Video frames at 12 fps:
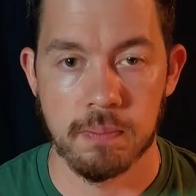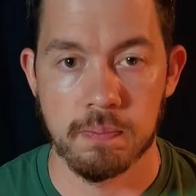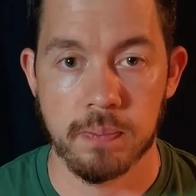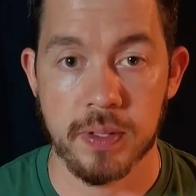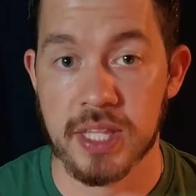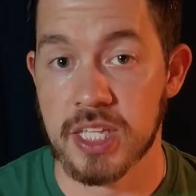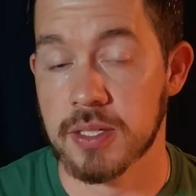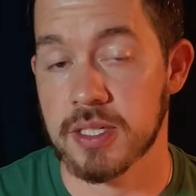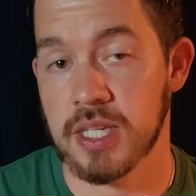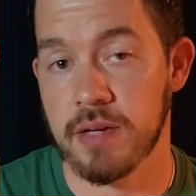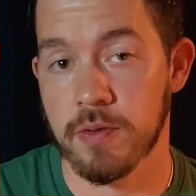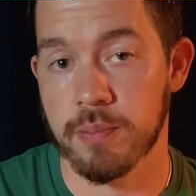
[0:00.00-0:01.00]
but that's because
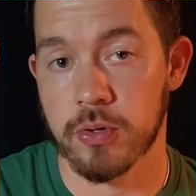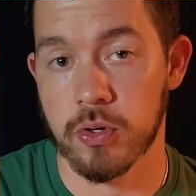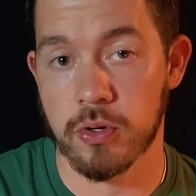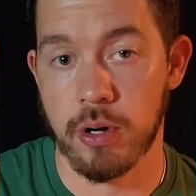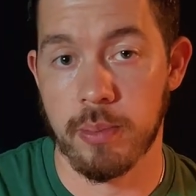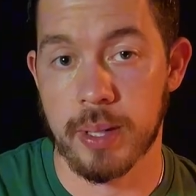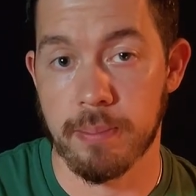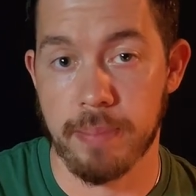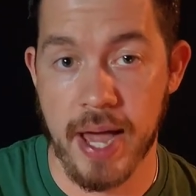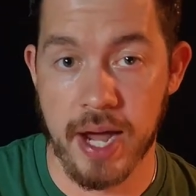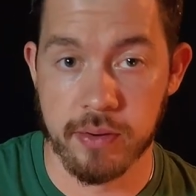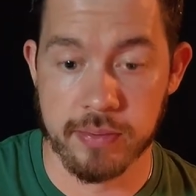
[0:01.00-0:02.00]
I have a programming
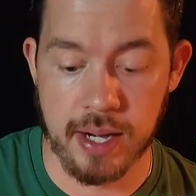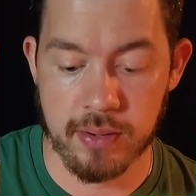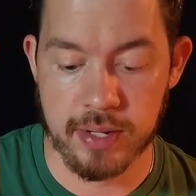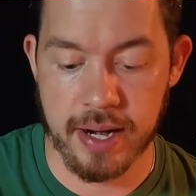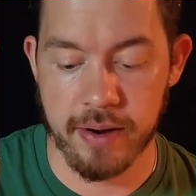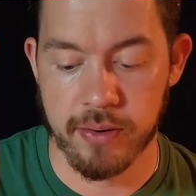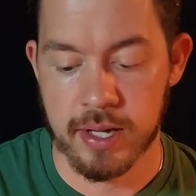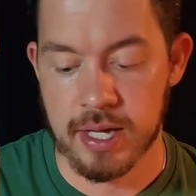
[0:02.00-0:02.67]
background now.